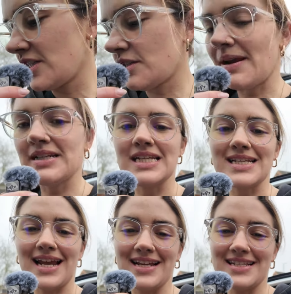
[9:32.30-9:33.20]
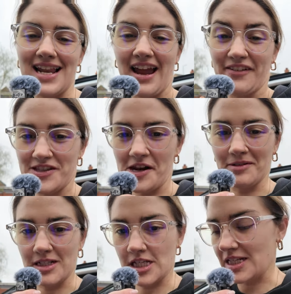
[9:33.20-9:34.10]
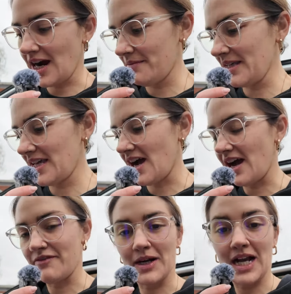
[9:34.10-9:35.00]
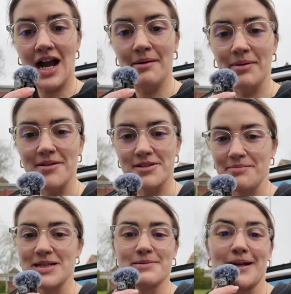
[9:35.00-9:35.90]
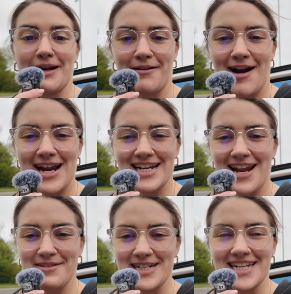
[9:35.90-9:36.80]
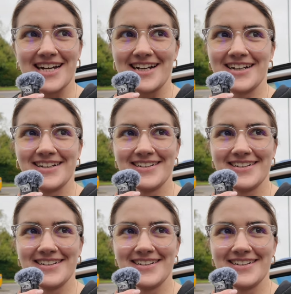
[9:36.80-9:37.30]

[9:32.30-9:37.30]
20 seconds left and then I'm going to start my car. If my car blows up, it's been great knowing you.